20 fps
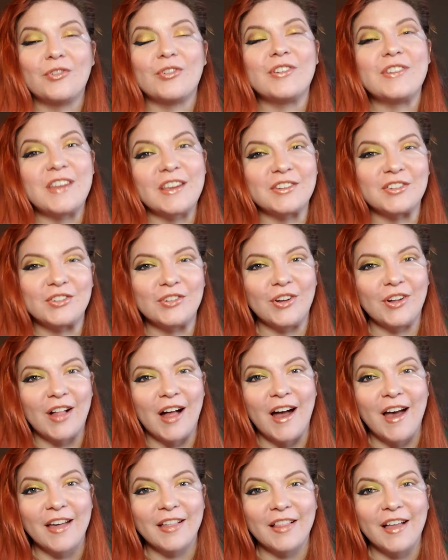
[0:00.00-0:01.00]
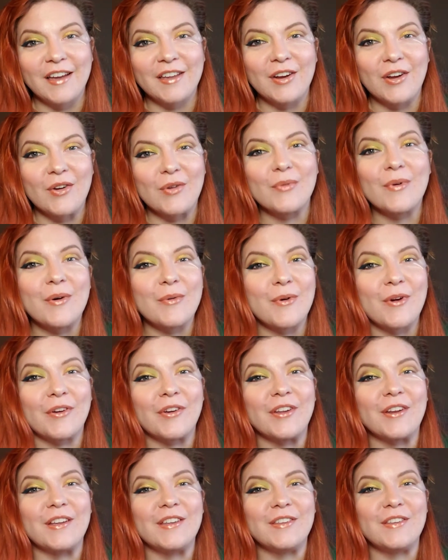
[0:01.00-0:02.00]
traditional eyeliner, what
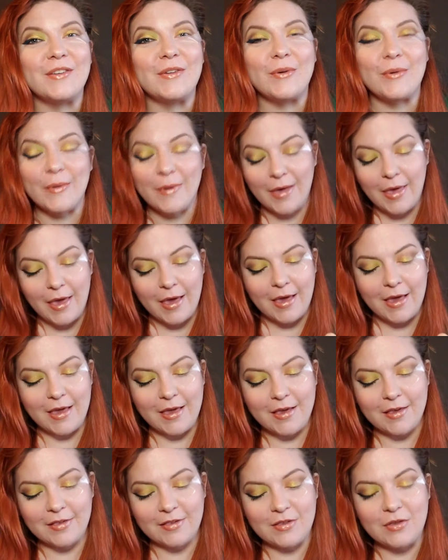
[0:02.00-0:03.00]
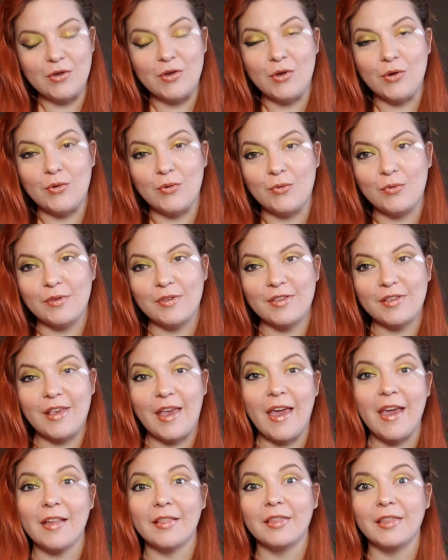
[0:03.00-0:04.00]
we're going to do is
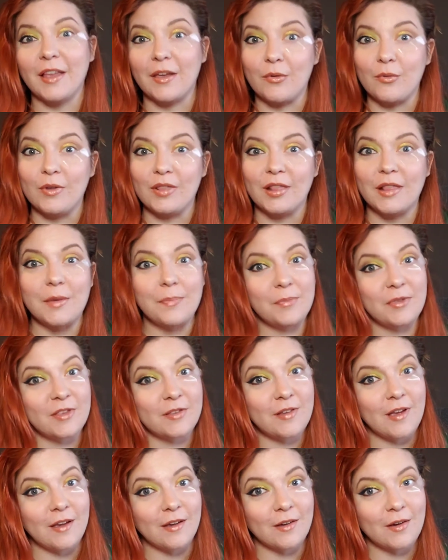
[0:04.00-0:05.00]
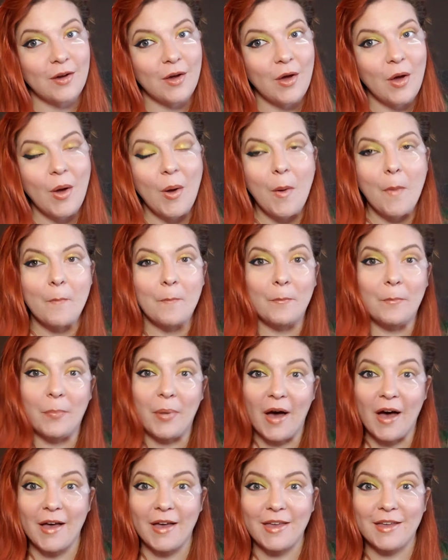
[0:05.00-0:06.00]
use a liquid lipstick.
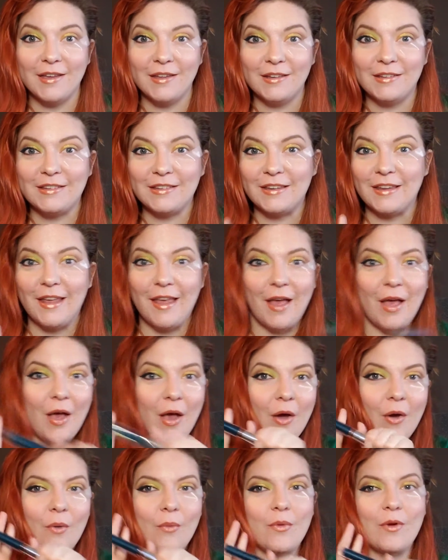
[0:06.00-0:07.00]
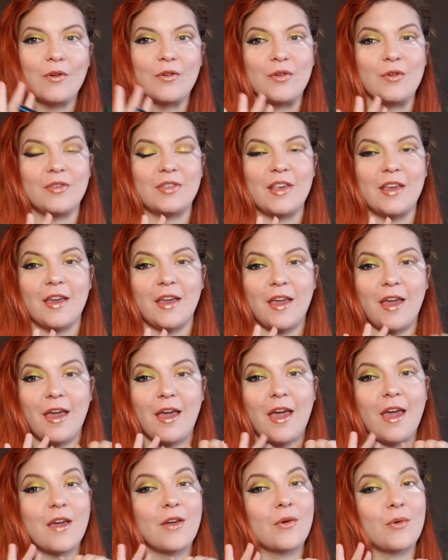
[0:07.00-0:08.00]
But we're
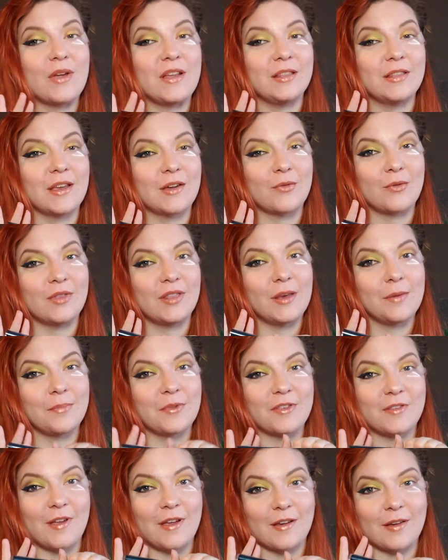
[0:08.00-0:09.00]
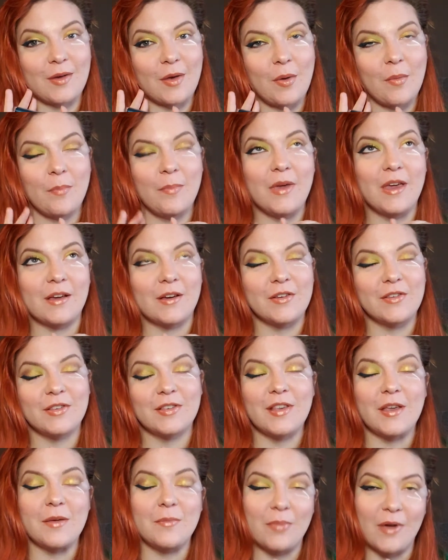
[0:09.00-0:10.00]
using a green liquid lipstick
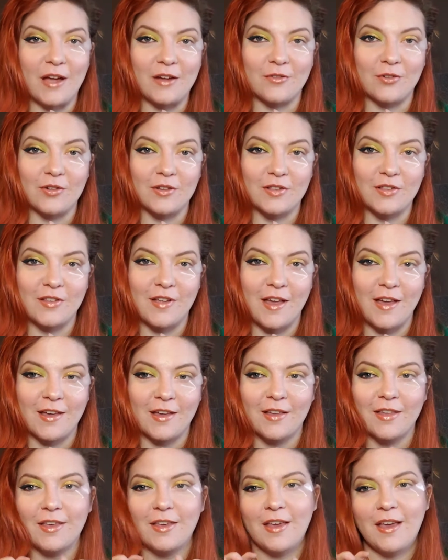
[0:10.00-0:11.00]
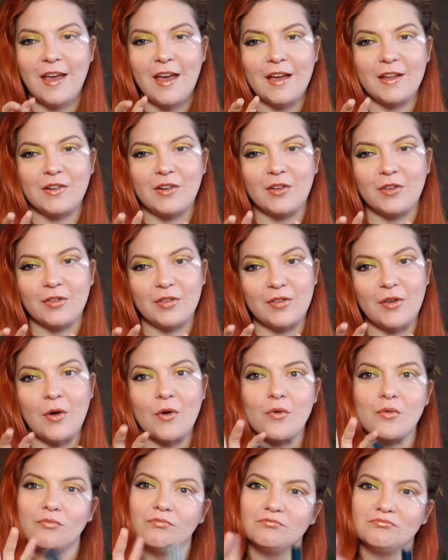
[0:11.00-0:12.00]
because St. Patrick's Day. And
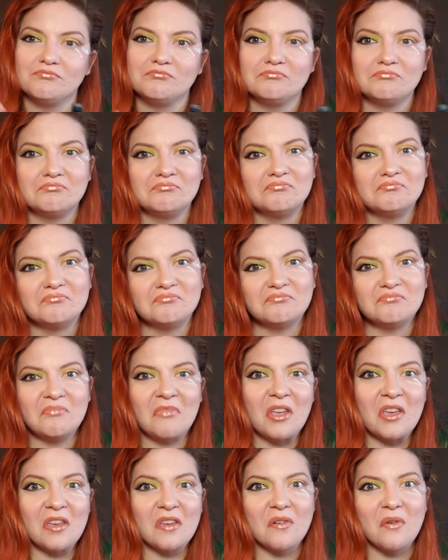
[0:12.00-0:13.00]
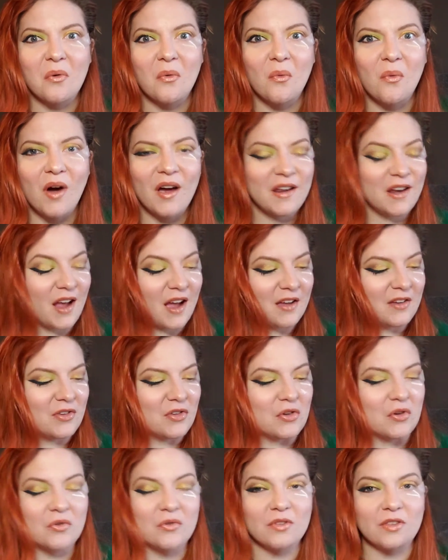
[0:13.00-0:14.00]
also, why not
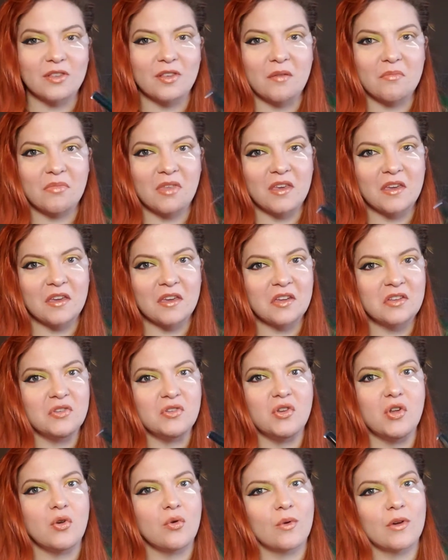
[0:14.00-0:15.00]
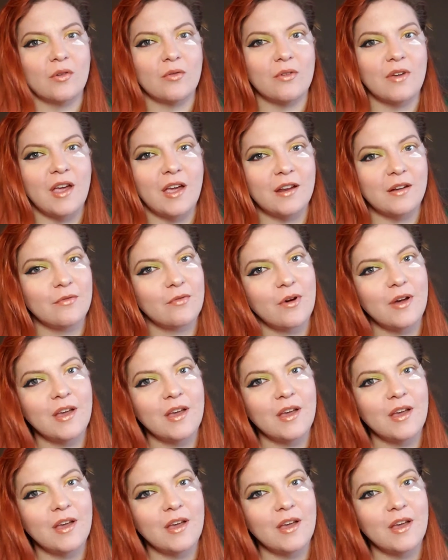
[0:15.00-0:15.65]
use something in new and creative